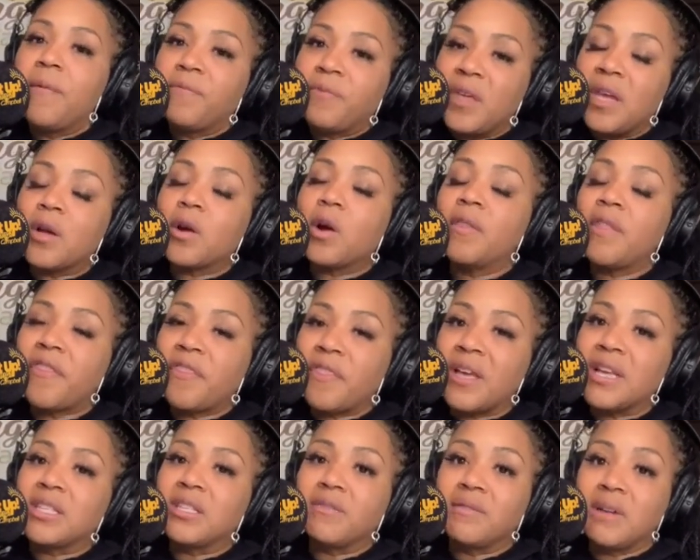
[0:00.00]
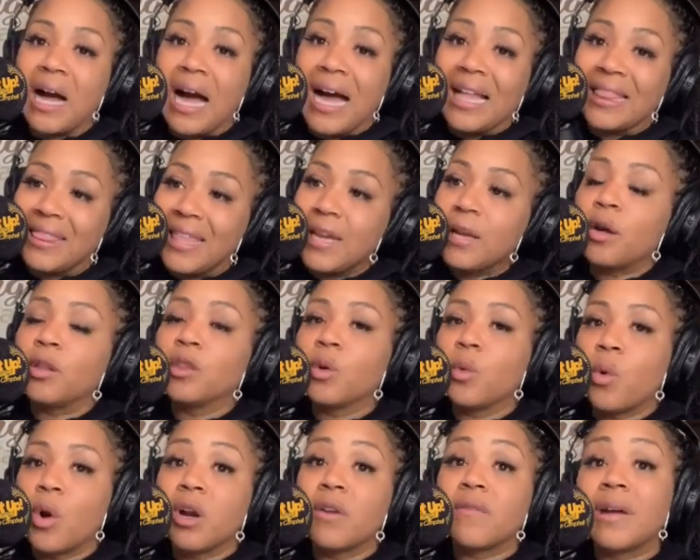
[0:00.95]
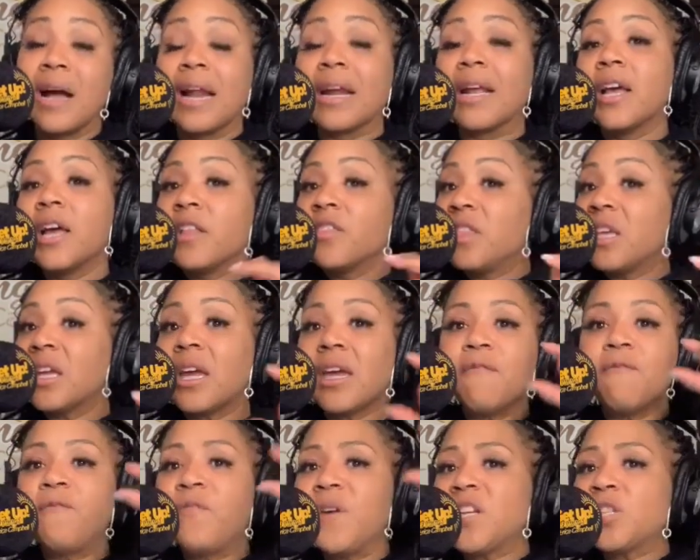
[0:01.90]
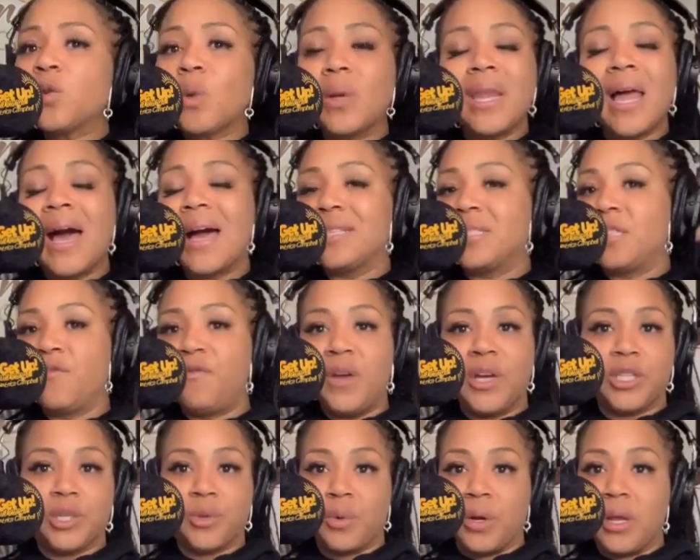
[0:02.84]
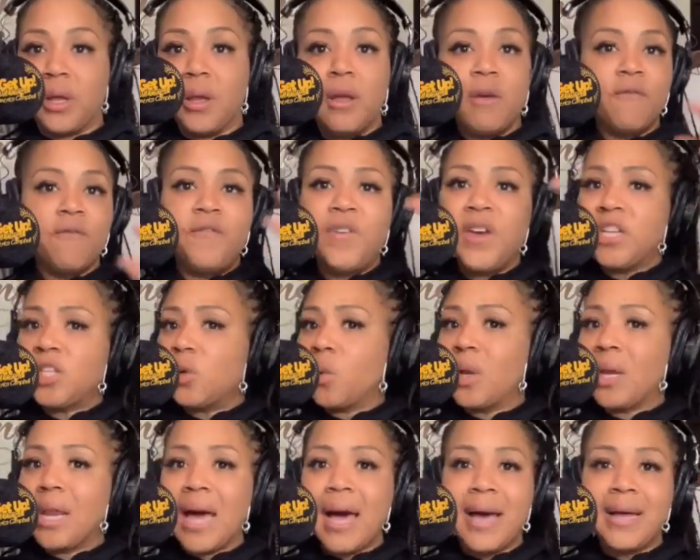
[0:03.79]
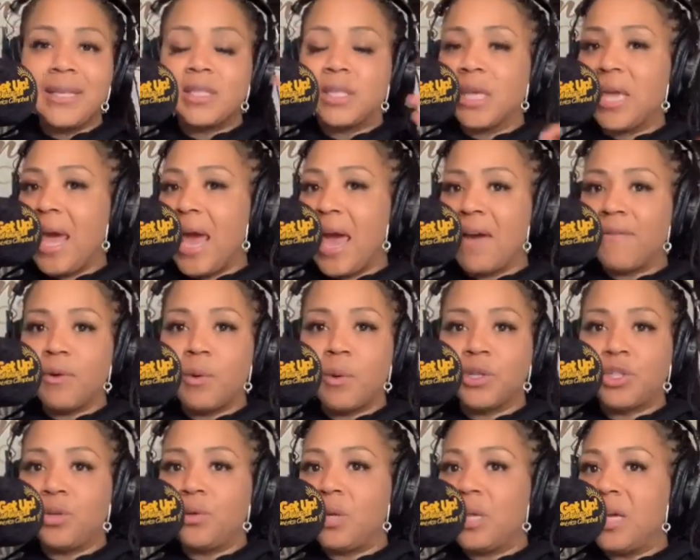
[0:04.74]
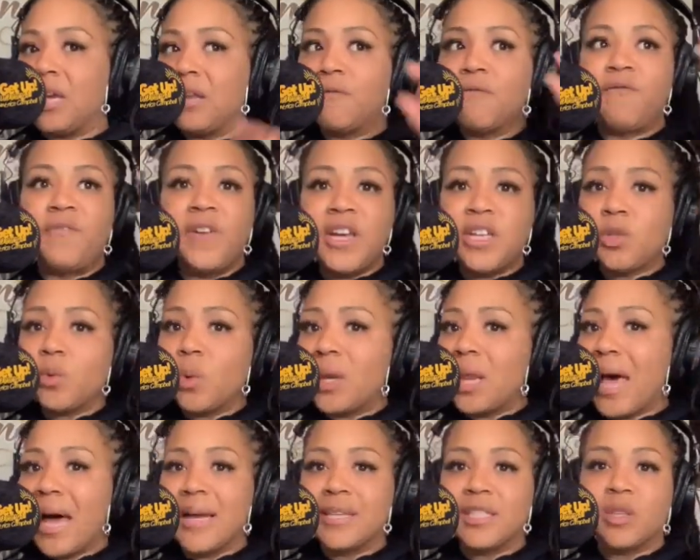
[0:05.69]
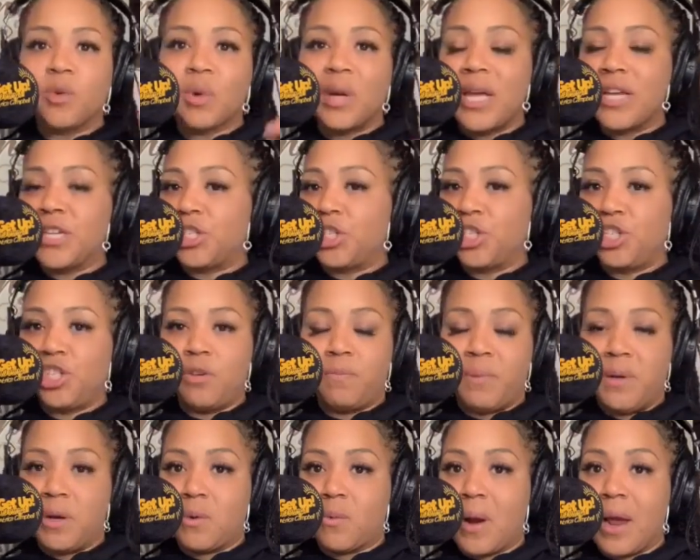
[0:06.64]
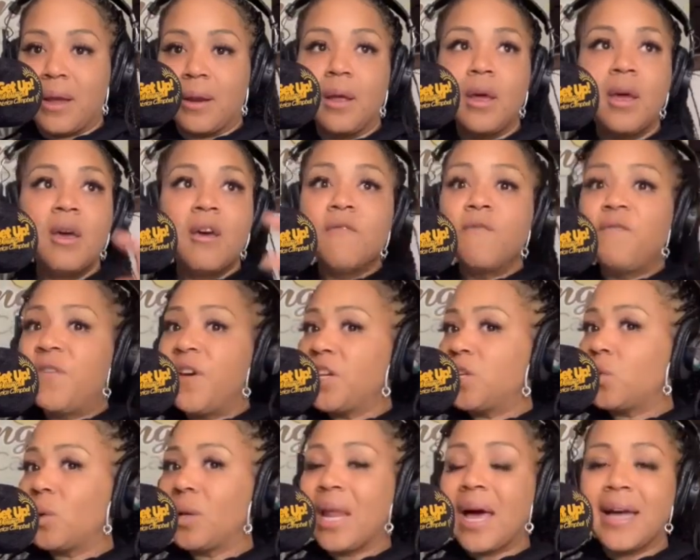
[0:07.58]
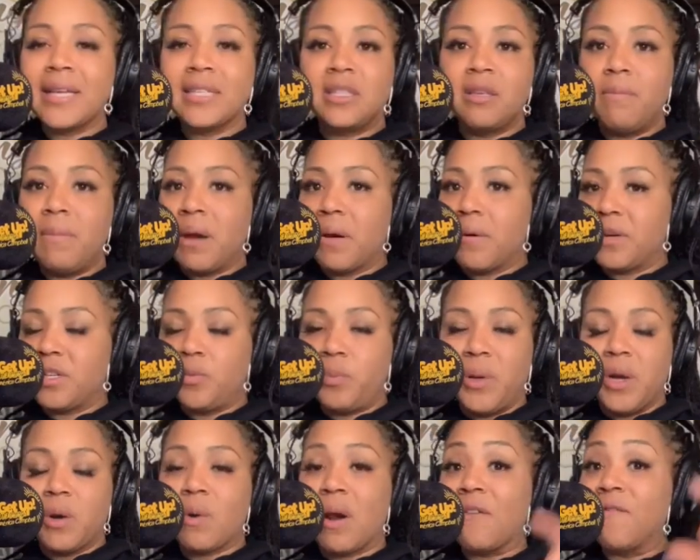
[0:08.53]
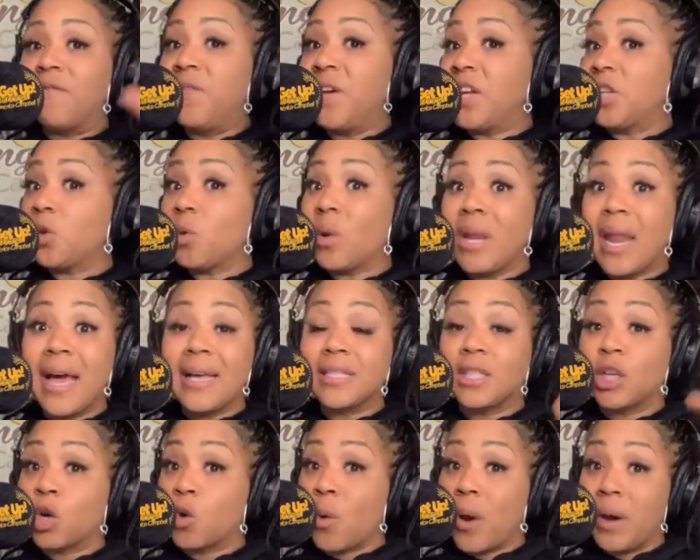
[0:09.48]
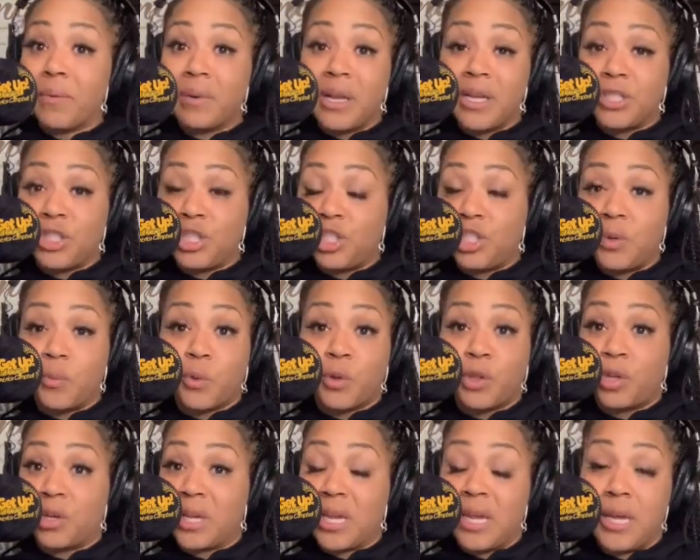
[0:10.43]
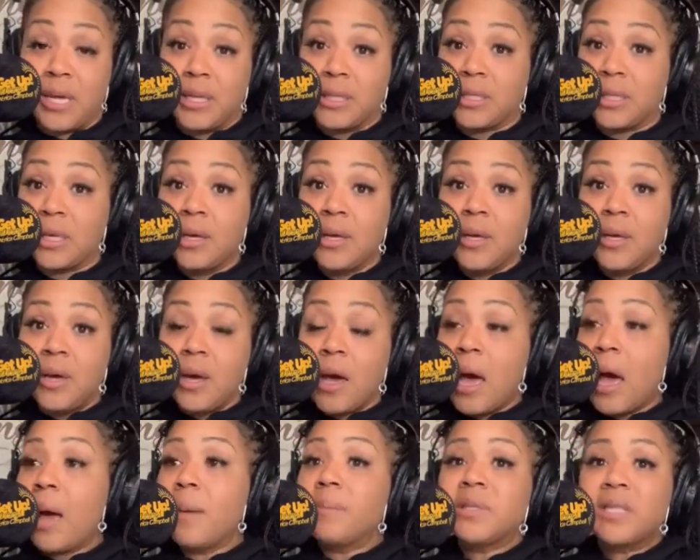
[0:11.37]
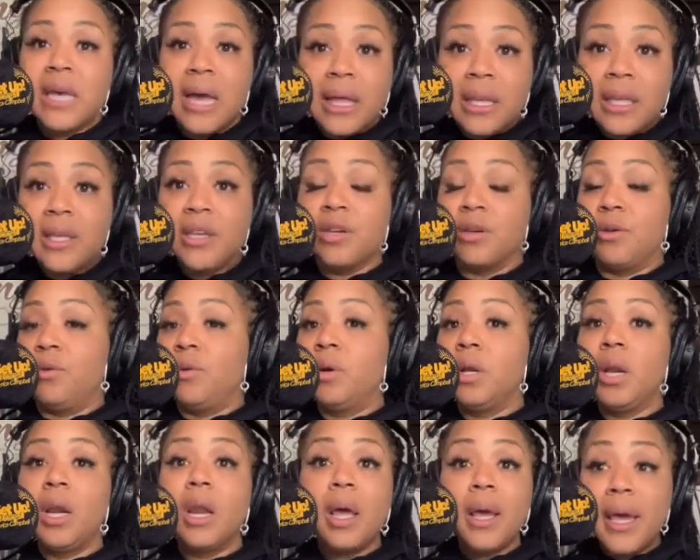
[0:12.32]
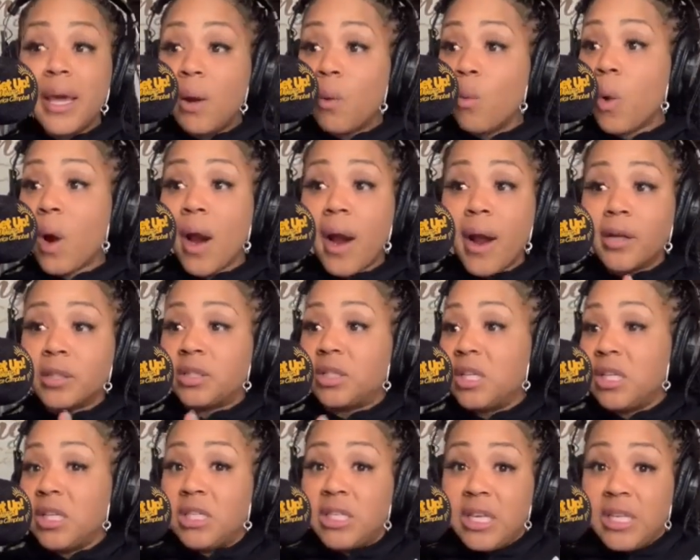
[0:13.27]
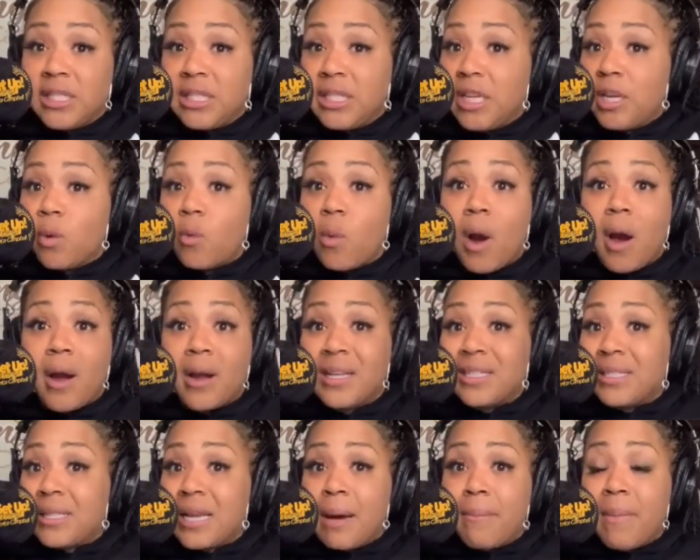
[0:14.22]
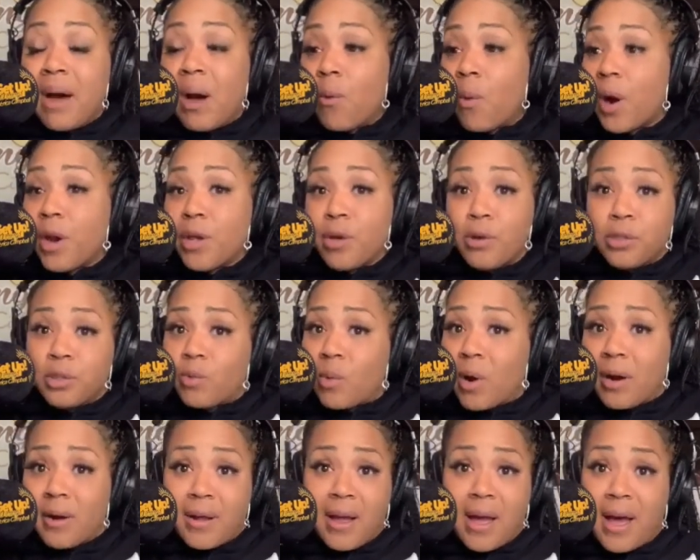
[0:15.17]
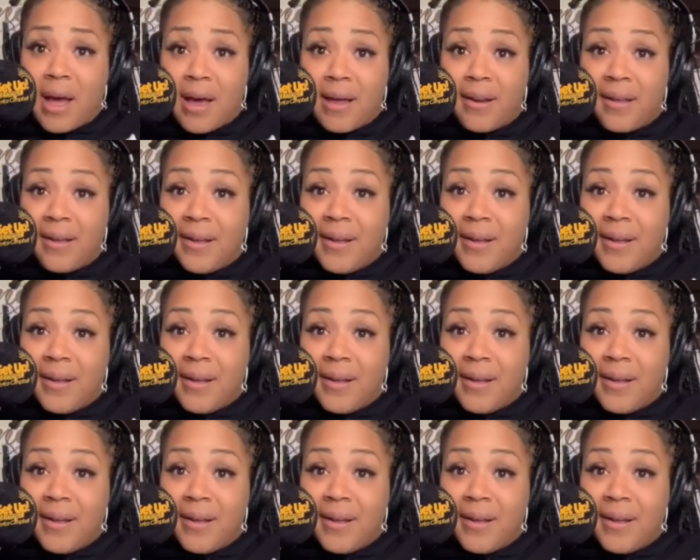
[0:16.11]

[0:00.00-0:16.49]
Think on the things of God. Think on the word of God. Think visualize the victory. Visualize you having what you need. Visualize the relationship being right. Visualize the marriage being right. Visualize the great relationship with your kids. I'm telling you, it works. It's it's in the word. It's not my word. Use the word of God.